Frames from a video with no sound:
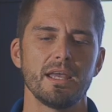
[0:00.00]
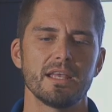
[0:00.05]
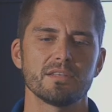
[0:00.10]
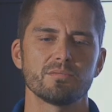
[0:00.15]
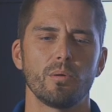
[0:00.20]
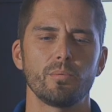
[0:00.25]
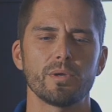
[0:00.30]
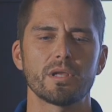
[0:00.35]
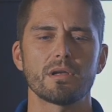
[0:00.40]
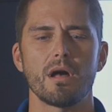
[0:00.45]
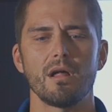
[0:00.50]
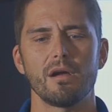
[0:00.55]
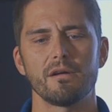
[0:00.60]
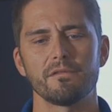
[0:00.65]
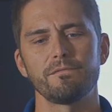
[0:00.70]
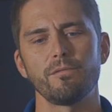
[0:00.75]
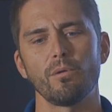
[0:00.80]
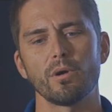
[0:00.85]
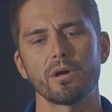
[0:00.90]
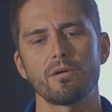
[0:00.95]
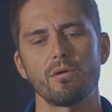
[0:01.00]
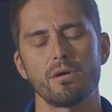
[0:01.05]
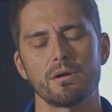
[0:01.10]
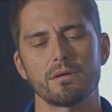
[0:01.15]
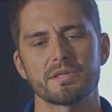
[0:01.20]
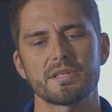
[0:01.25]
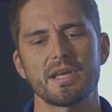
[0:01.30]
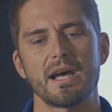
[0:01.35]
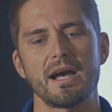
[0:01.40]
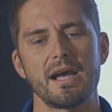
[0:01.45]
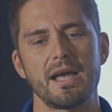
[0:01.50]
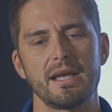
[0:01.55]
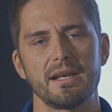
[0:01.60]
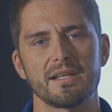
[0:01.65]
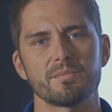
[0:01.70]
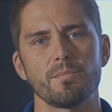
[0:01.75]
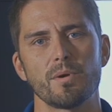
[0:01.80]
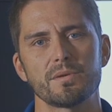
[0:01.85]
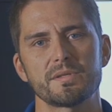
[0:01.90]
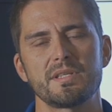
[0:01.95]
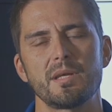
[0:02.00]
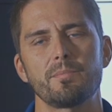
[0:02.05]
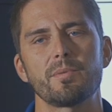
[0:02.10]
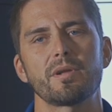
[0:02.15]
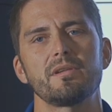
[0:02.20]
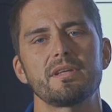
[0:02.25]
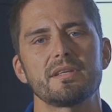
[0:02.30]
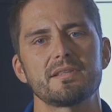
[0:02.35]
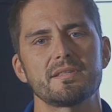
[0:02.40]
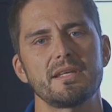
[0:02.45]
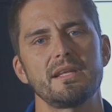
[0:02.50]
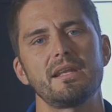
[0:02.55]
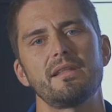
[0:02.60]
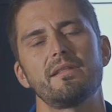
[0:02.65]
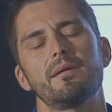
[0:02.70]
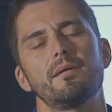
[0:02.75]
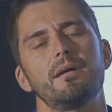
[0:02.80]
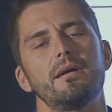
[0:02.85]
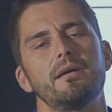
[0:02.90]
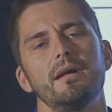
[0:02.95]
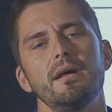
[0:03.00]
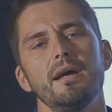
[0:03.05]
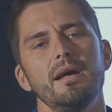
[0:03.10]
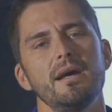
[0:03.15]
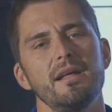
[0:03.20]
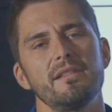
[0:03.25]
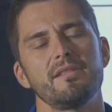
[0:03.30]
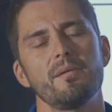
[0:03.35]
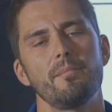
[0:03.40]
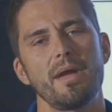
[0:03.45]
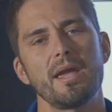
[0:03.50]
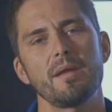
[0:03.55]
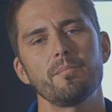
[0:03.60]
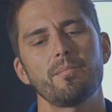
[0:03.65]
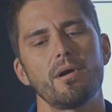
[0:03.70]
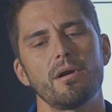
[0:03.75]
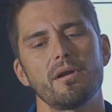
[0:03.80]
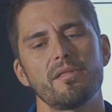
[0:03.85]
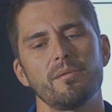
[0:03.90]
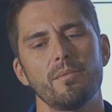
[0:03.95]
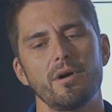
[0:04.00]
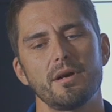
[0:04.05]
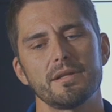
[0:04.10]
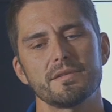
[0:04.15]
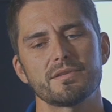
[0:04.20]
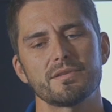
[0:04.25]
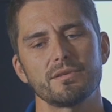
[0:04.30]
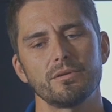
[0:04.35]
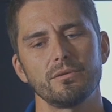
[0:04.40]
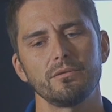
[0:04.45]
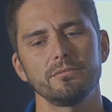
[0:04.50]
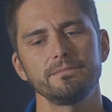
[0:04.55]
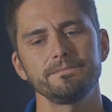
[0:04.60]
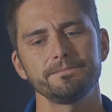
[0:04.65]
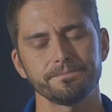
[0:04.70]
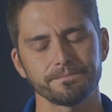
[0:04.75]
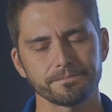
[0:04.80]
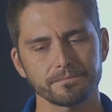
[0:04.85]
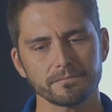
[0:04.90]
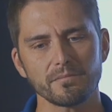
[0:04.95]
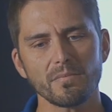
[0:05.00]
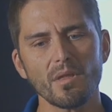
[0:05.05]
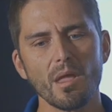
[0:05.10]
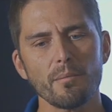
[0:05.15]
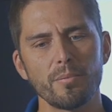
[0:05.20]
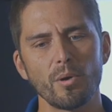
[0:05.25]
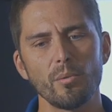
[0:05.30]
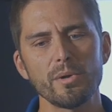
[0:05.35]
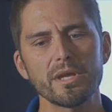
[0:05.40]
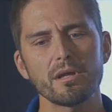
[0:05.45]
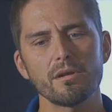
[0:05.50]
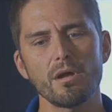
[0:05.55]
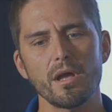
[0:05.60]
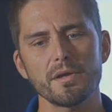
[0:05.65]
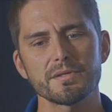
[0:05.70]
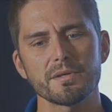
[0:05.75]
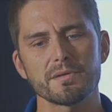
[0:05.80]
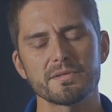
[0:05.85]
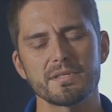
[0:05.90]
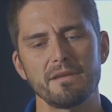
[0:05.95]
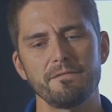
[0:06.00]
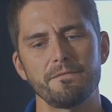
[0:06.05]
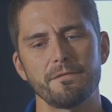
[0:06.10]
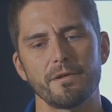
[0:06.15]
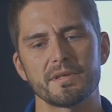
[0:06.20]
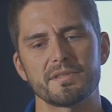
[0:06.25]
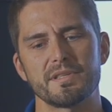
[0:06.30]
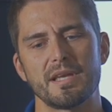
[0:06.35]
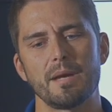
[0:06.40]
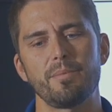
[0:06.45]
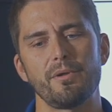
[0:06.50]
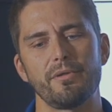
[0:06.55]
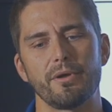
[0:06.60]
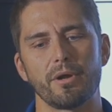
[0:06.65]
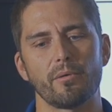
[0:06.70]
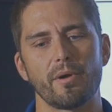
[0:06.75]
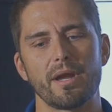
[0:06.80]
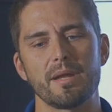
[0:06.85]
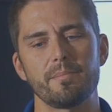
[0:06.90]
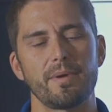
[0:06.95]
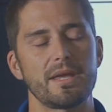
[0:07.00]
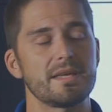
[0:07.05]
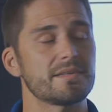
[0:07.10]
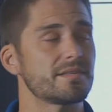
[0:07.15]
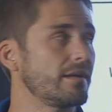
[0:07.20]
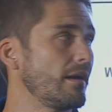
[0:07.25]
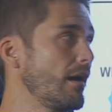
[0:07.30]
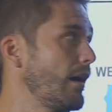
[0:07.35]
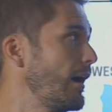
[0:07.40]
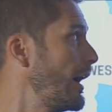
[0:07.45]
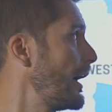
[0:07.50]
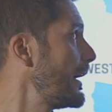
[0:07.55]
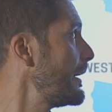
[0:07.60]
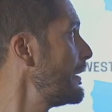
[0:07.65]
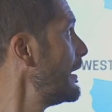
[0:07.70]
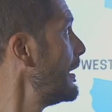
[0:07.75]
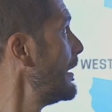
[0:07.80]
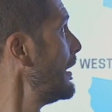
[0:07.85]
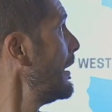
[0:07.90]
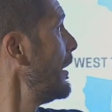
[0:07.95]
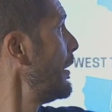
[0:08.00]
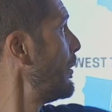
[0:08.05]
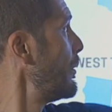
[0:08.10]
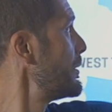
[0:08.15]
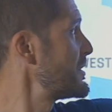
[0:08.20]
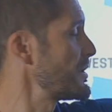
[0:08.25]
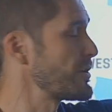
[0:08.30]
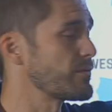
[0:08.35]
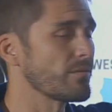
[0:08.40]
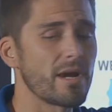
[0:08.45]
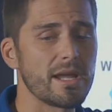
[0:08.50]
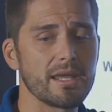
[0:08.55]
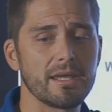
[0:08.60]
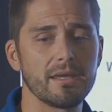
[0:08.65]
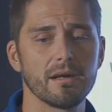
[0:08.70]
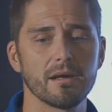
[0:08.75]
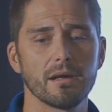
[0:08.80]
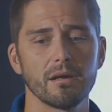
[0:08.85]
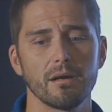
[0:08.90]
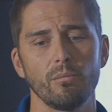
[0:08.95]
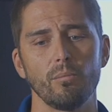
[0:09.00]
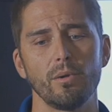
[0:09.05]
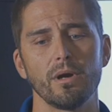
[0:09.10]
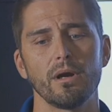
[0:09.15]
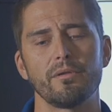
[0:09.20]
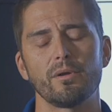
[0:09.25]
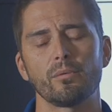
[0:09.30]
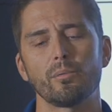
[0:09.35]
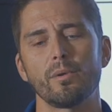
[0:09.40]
is what we call our four corners high, and it's most typically seen in the, the main part of the monsoon. But we can also see, for example, the Great Basin High, which is right here, where the